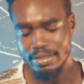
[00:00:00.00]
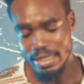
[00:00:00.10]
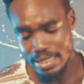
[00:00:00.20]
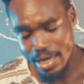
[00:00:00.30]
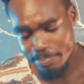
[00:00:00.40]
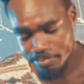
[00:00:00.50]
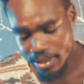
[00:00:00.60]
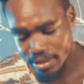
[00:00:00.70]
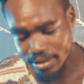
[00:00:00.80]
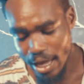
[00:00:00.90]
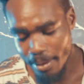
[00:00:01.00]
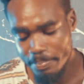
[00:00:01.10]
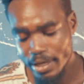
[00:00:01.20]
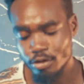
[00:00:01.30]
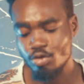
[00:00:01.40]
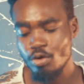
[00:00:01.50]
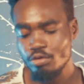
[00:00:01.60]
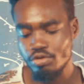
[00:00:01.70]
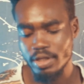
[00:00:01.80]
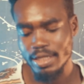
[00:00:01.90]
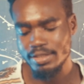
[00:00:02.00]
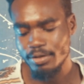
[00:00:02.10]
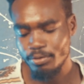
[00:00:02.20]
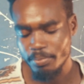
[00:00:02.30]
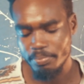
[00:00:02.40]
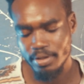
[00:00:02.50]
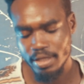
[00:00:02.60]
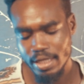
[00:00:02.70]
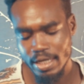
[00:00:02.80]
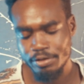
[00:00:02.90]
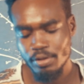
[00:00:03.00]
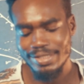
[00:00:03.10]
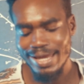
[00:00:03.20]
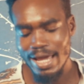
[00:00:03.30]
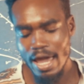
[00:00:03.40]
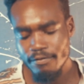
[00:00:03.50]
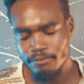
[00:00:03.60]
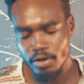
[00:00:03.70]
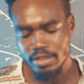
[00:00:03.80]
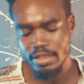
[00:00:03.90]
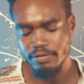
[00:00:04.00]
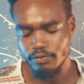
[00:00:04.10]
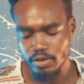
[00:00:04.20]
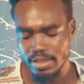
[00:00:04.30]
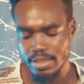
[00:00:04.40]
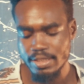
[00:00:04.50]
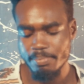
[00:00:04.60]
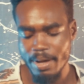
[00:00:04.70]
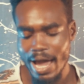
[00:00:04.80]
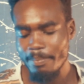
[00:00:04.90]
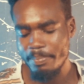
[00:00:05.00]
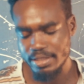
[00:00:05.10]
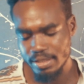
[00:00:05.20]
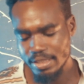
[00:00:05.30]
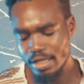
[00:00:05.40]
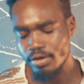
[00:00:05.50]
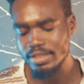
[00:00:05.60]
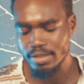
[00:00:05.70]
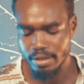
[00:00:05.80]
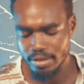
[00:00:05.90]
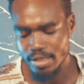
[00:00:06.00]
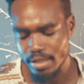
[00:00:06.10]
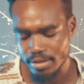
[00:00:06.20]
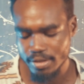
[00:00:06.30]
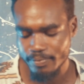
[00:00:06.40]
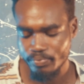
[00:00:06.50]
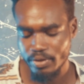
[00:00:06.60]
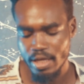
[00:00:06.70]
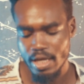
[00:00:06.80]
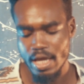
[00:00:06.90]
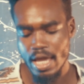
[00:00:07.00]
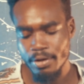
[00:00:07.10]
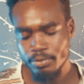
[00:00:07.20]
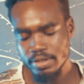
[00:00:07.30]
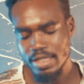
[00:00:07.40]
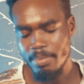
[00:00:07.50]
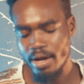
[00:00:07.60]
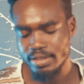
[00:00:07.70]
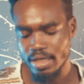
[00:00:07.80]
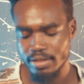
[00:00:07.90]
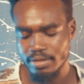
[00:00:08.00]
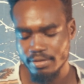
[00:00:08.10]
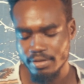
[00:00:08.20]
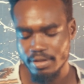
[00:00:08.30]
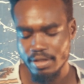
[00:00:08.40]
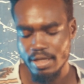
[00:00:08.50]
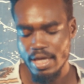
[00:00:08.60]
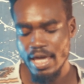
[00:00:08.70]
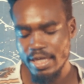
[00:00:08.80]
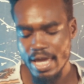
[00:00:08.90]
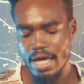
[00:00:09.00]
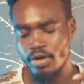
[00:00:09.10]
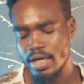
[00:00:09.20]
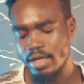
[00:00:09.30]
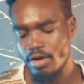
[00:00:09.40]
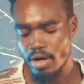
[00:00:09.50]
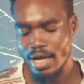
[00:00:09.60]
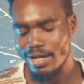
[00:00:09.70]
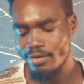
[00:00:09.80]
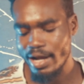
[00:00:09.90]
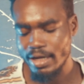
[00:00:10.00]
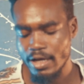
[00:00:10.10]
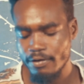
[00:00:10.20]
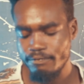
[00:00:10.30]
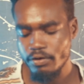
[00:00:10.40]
Then I picked up a stone to cut the rope. It was an effort in futility, but I persisted until it cut. A good Samaritan, aka an Okada rider,